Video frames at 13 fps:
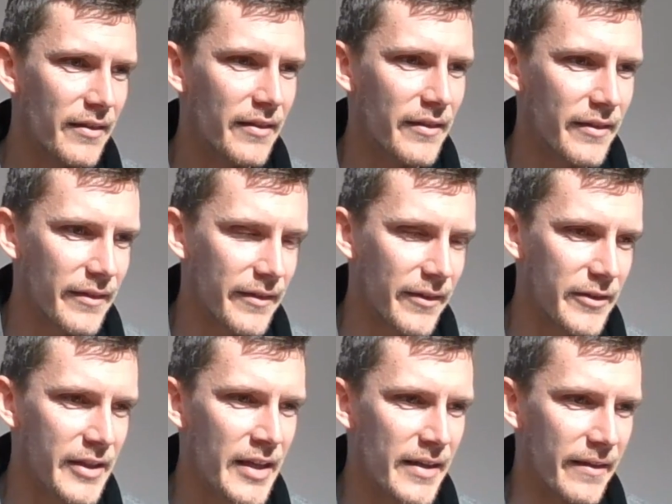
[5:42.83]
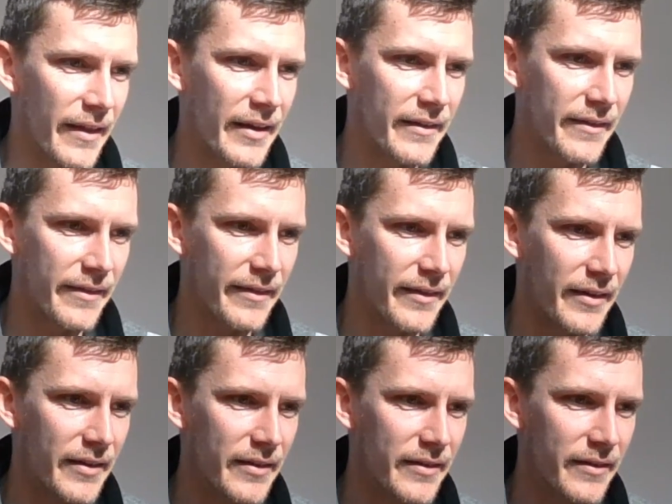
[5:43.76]
So yeah, that's
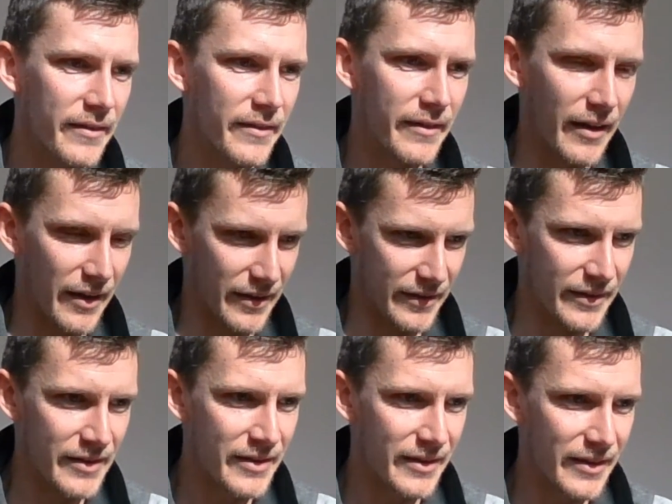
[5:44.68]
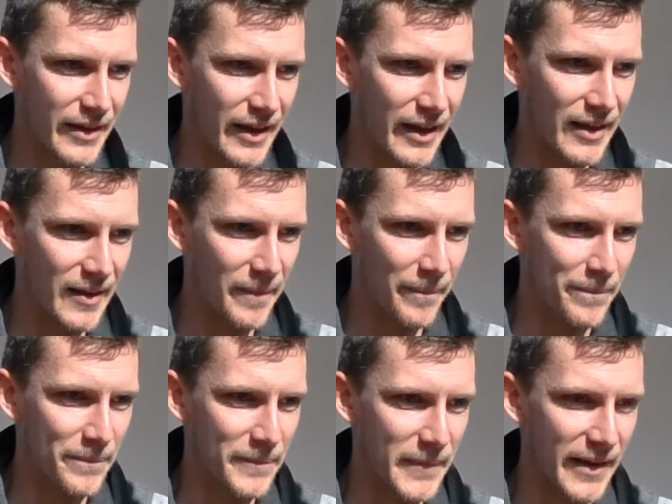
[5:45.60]
done.
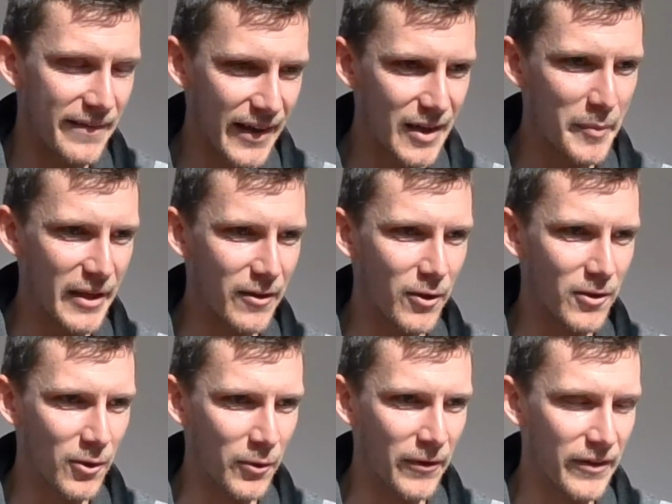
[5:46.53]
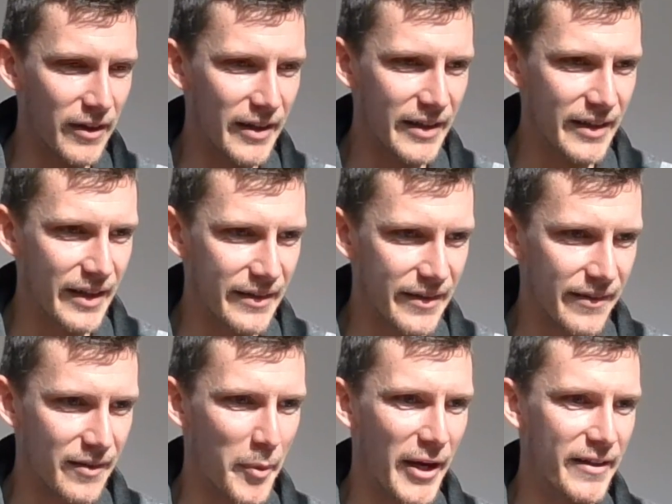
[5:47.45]
It's taken me a lot longer than I
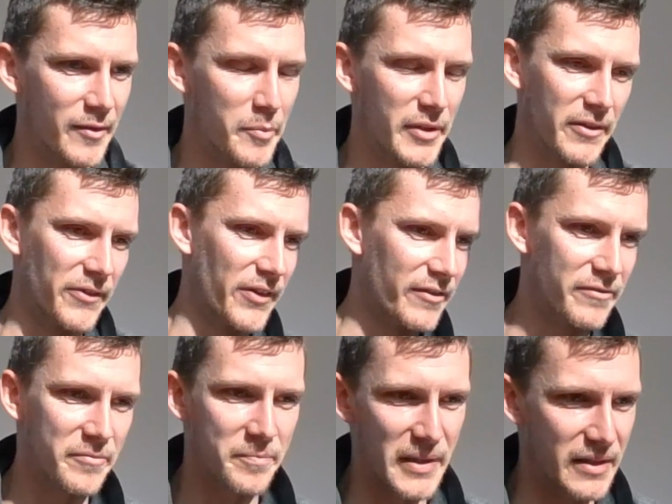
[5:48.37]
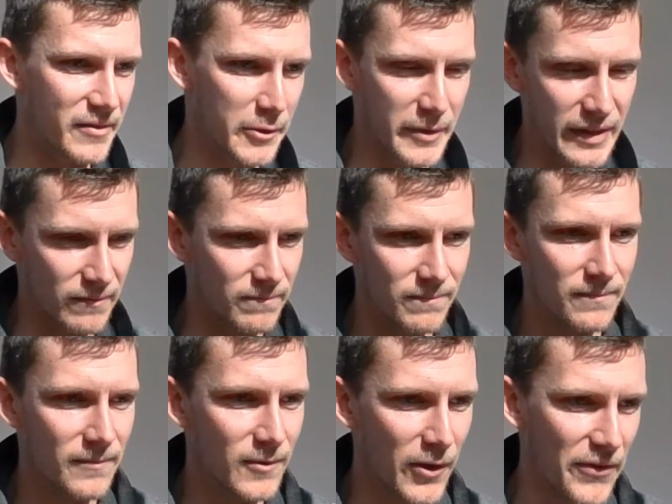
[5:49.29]
anticipated because I've been doing
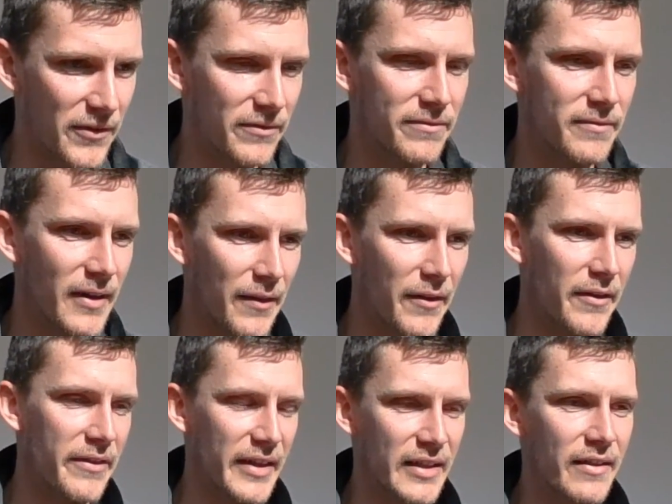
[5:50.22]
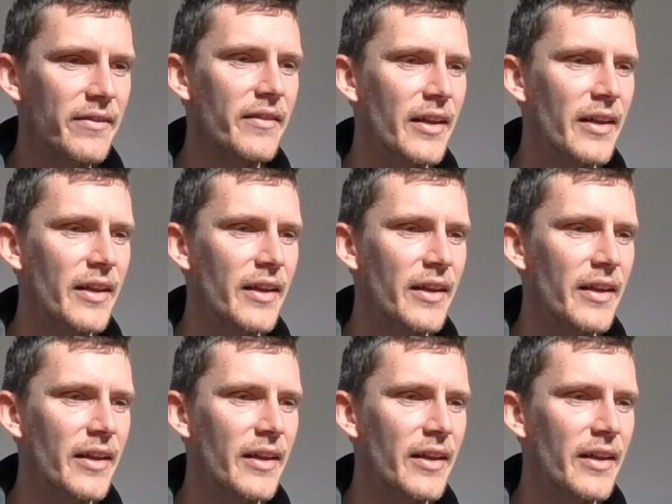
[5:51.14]
lots of other things.